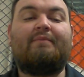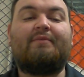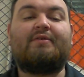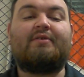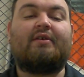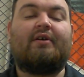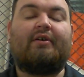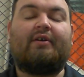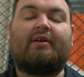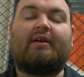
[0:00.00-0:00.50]

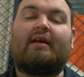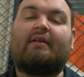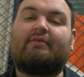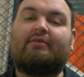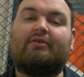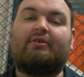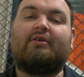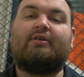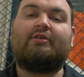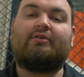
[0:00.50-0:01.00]
So you're gonna have to
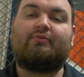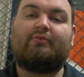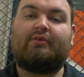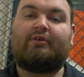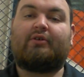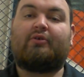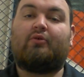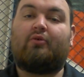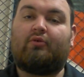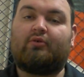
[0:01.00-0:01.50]
do this when
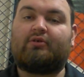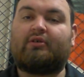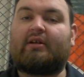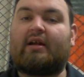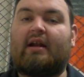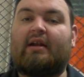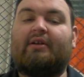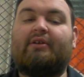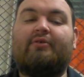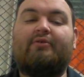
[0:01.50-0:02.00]
the coils are
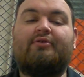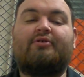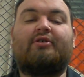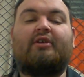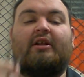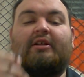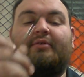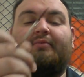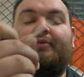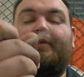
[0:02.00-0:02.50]
kind of newish. You're
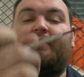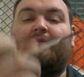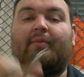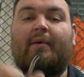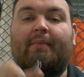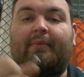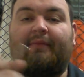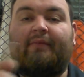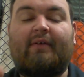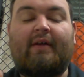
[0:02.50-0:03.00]
gonna have to move them
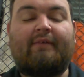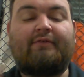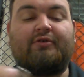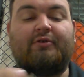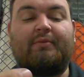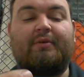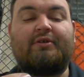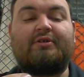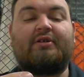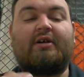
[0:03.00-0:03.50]
up if you have too
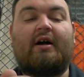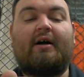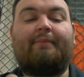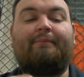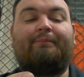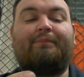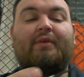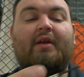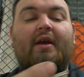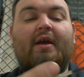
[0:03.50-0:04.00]
much
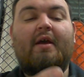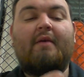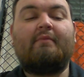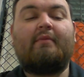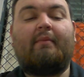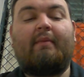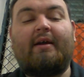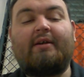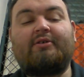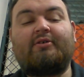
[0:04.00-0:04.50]
cotton.
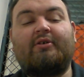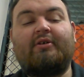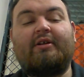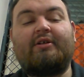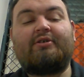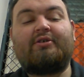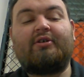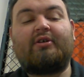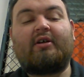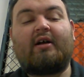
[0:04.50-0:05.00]
But make sure
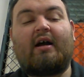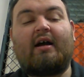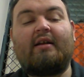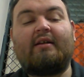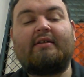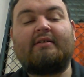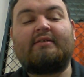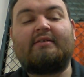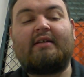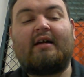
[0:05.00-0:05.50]
that your
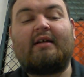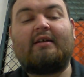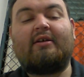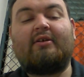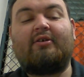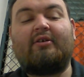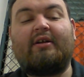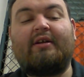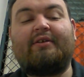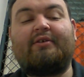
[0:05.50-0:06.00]
cotton is not
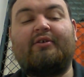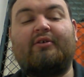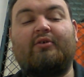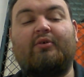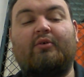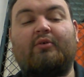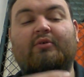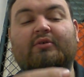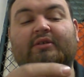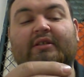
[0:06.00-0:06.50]
underneath your
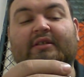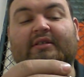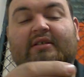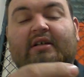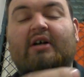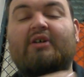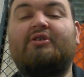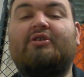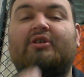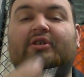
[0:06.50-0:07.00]
coils and
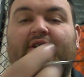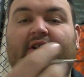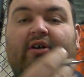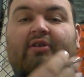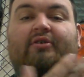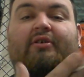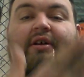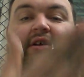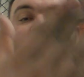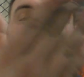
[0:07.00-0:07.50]
touching
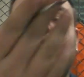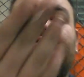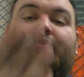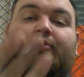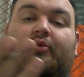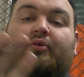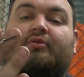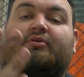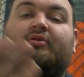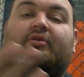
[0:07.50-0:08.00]
underneath your
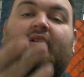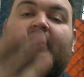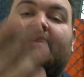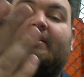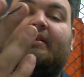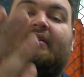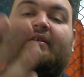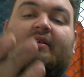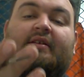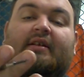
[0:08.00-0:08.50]
coils or
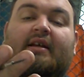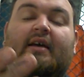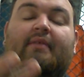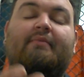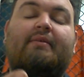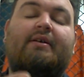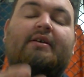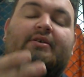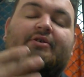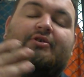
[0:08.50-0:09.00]
anything like that,
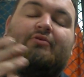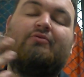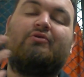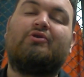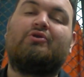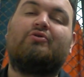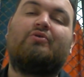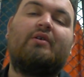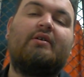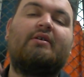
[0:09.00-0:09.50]
because you're
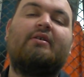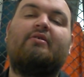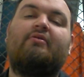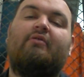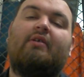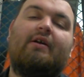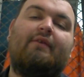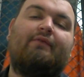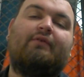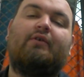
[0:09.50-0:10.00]
restricting your
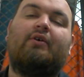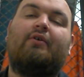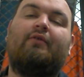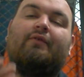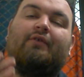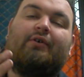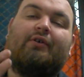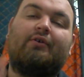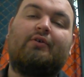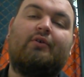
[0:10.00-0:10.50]
airflow over
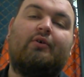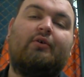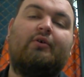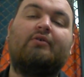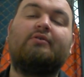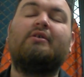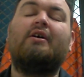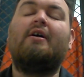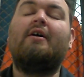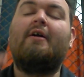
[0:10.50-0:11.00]
your
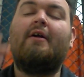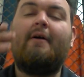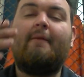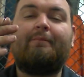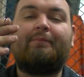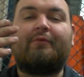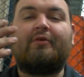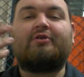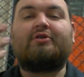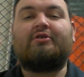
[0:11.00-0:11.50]
coils,
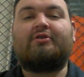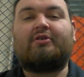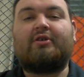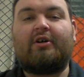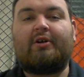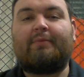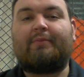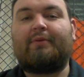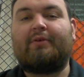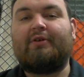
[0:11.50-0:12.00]
which is
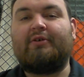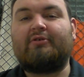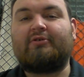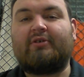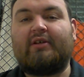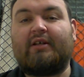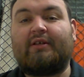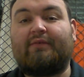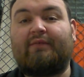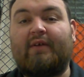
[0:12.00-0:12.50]
gonna produce
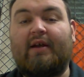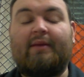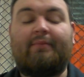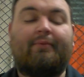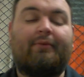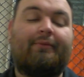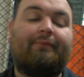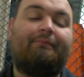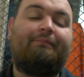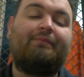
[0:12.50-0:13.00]
less vapor.
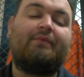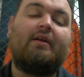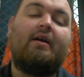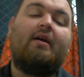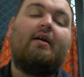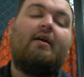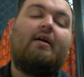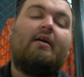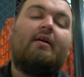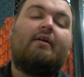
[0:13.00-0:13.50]

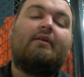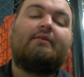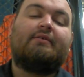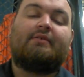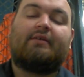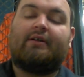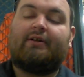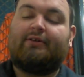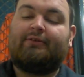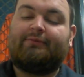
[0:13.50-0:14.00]

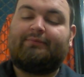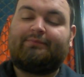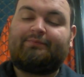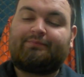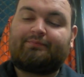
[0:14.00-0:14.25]
So,